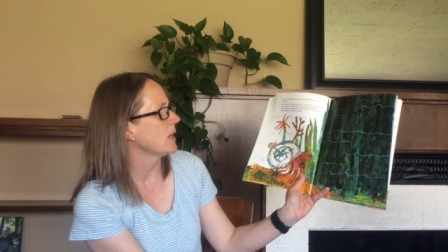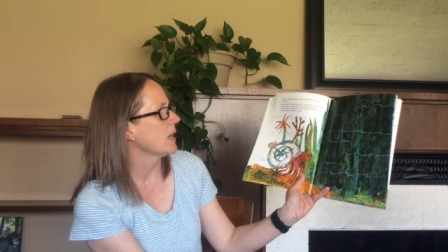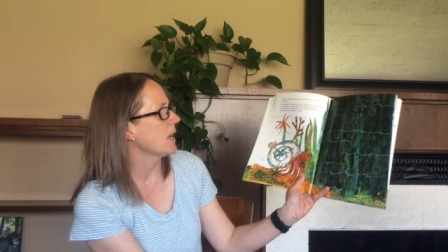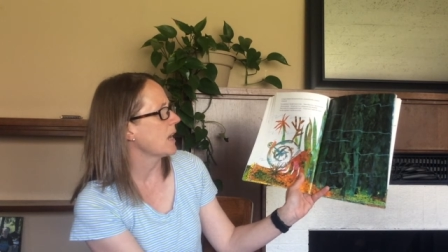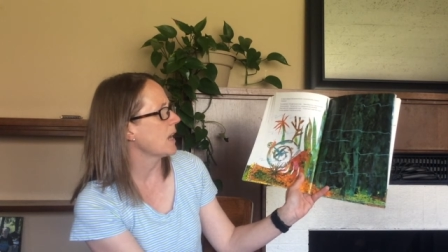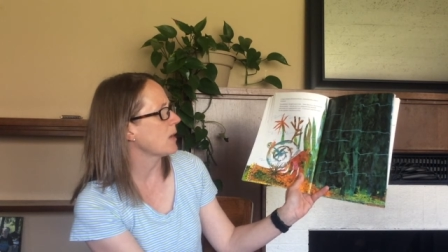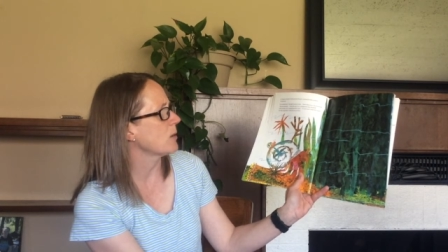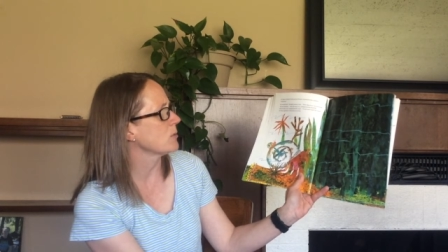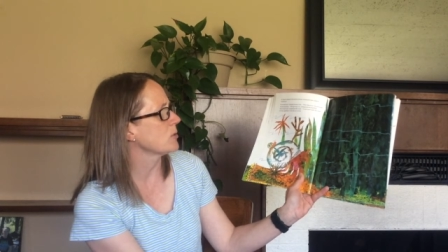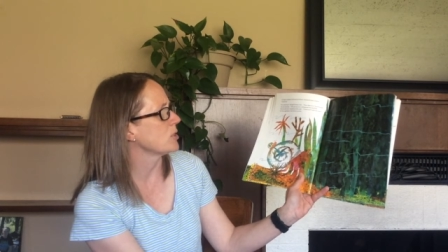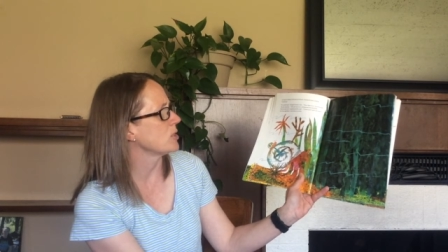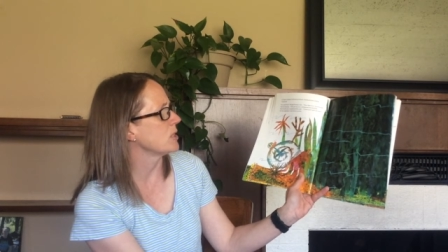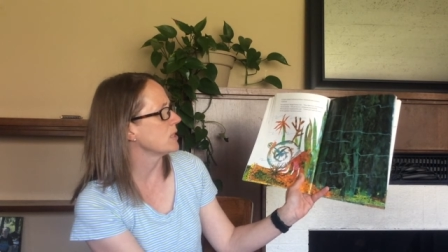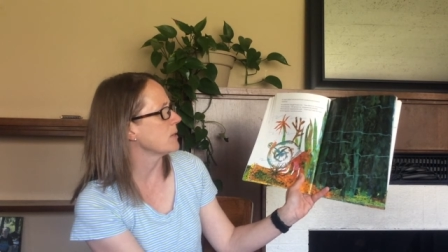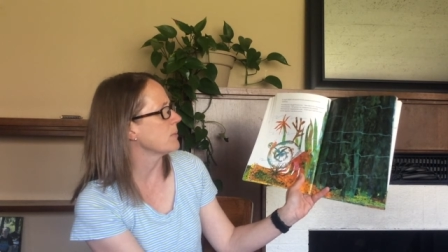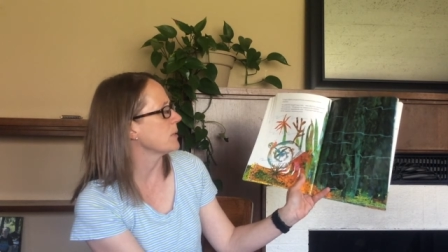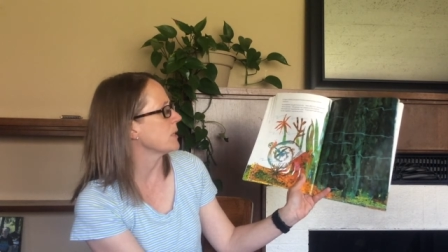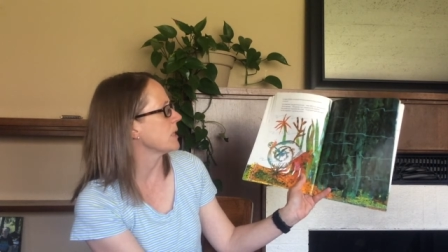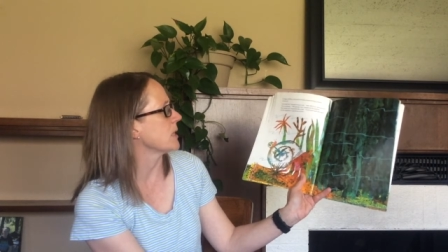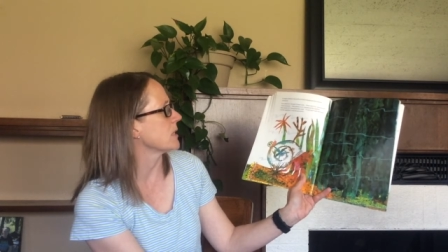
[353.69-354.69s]
How
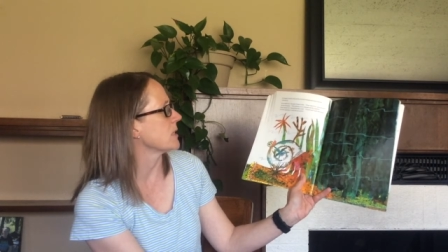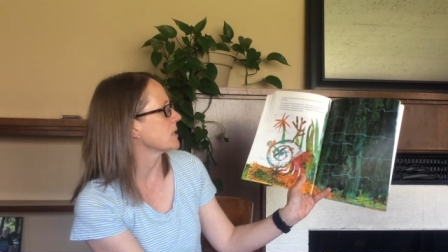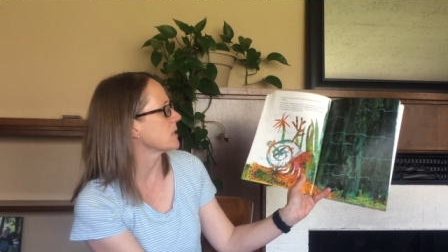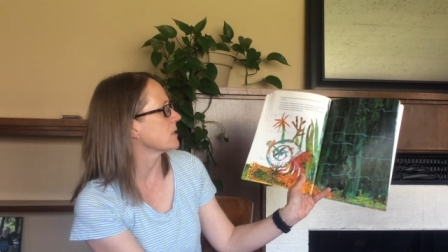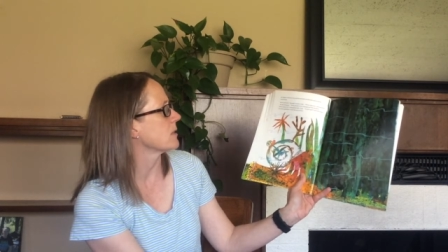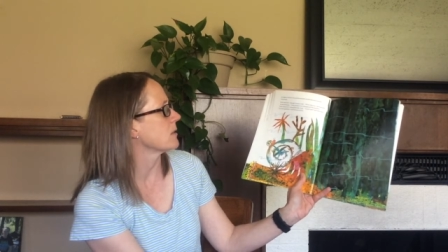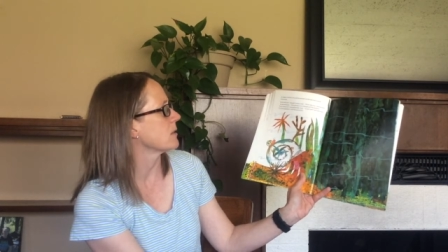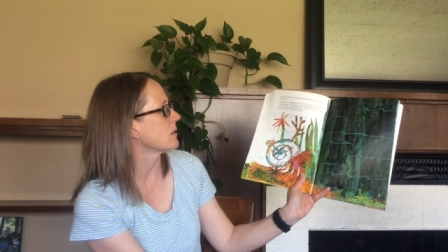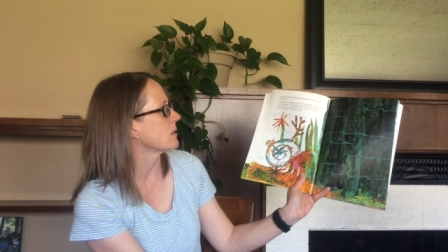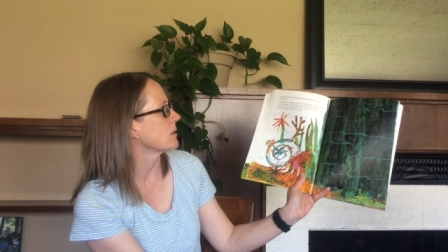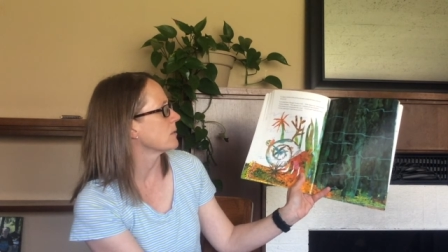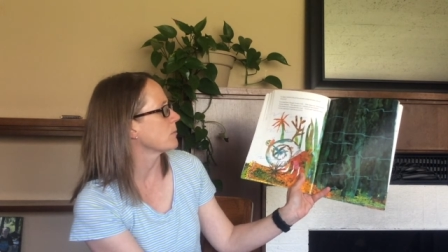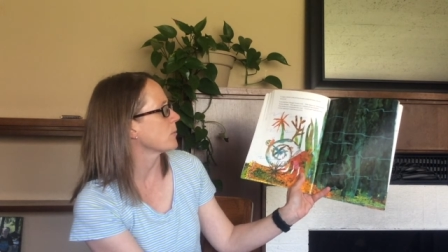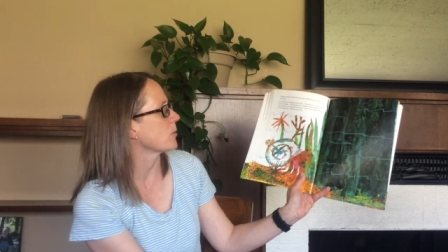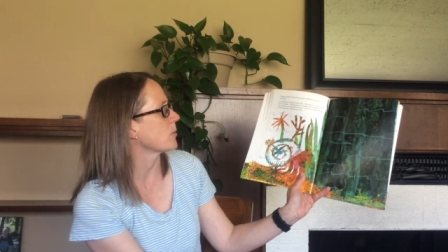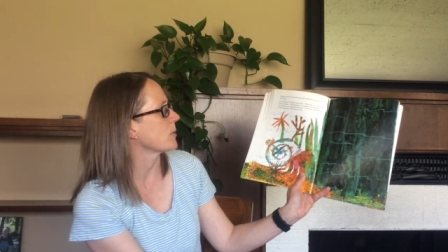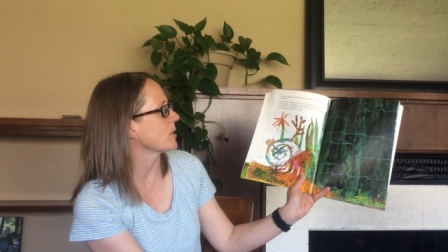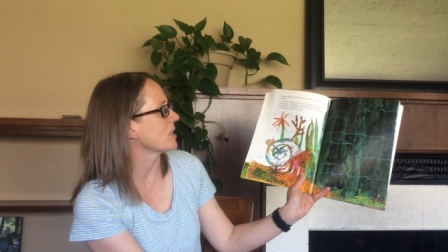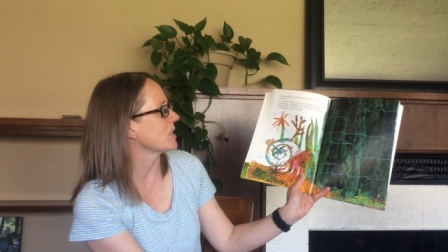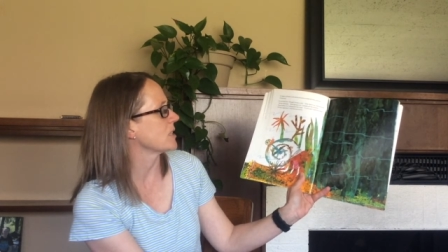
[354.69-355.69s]
dim it is,
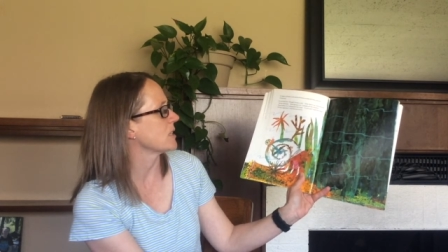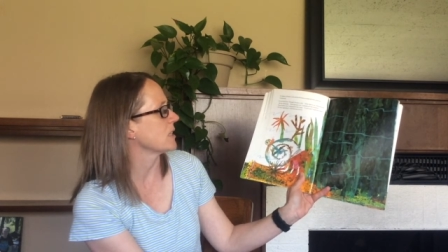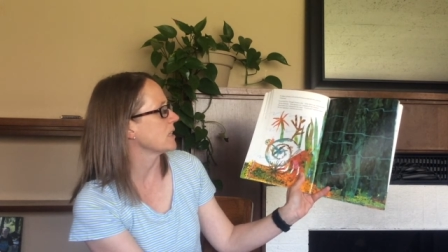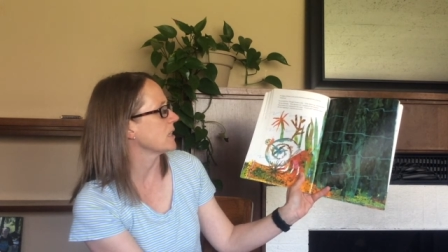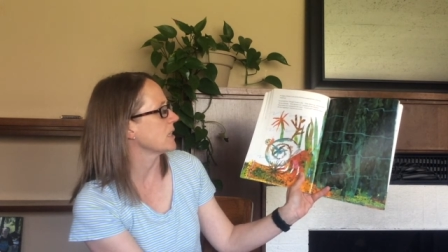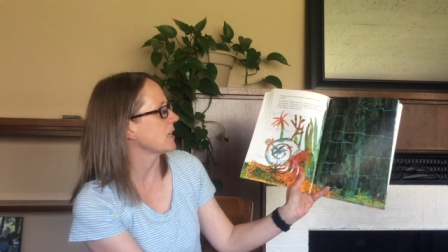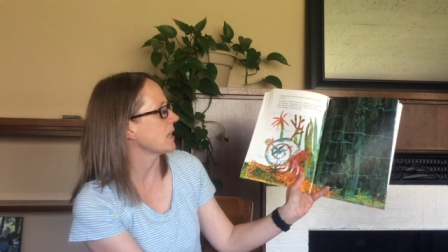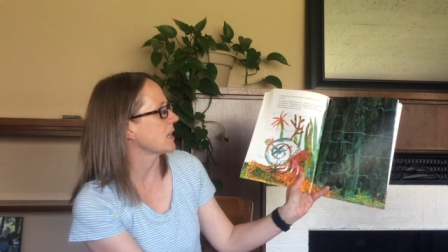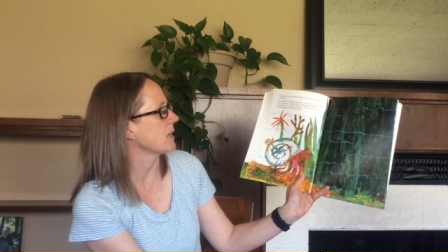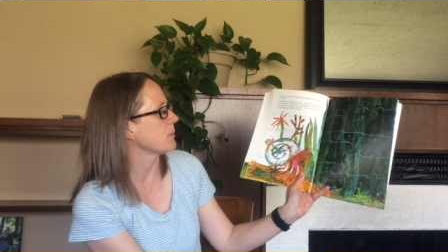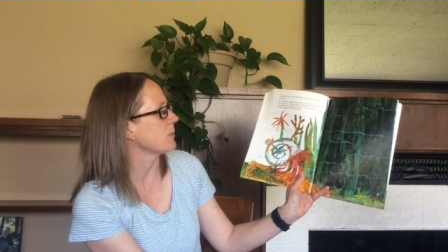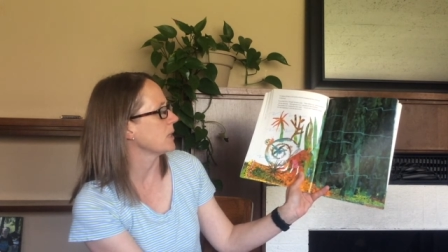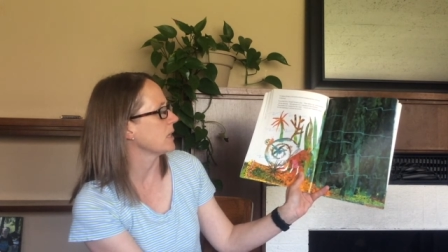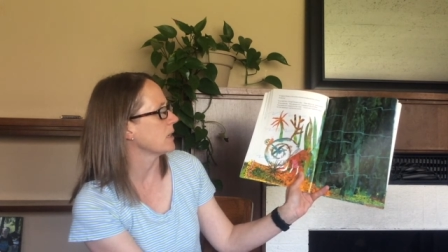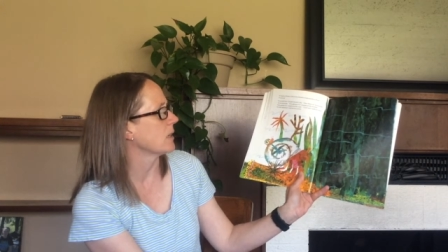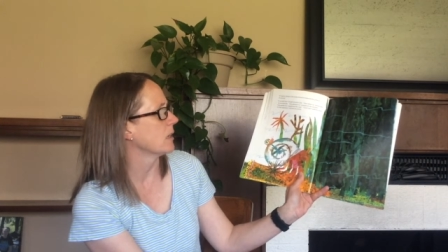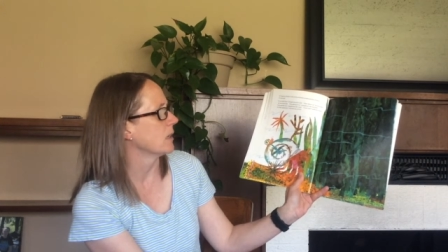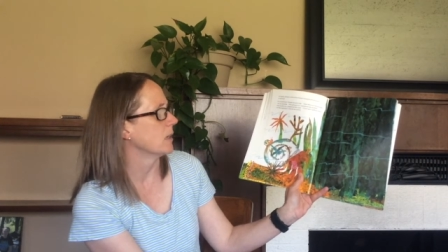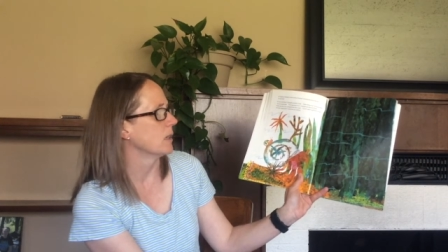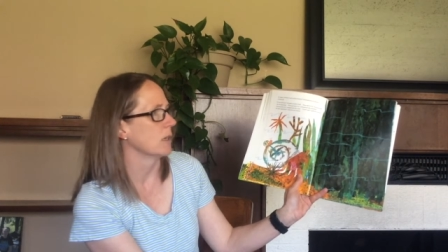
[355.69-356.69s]
murmured the sea anemone.